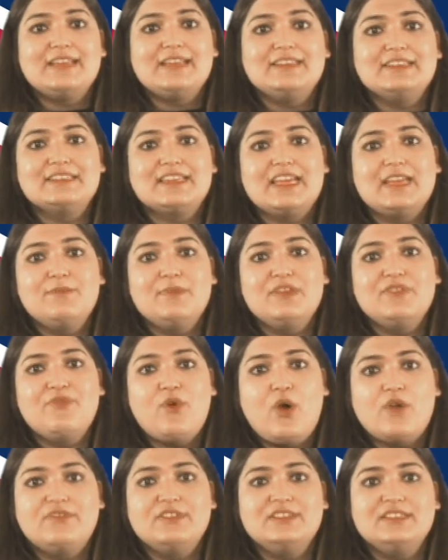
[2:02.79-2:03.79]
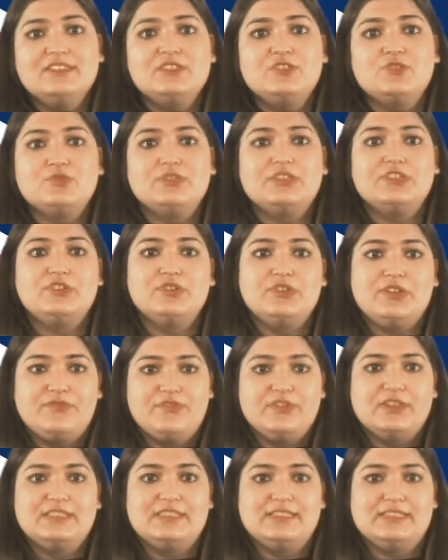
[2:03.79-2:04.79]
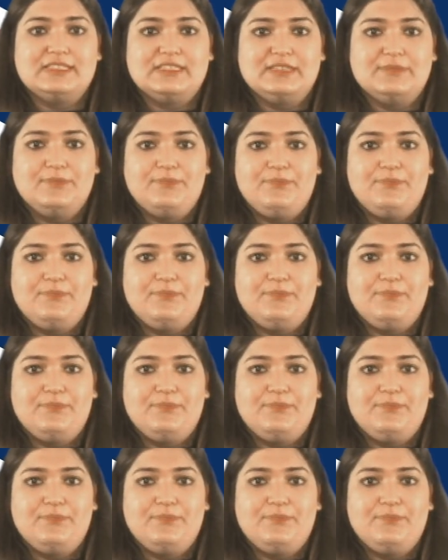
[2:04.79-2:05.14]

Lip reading: it can be forwarded to the university.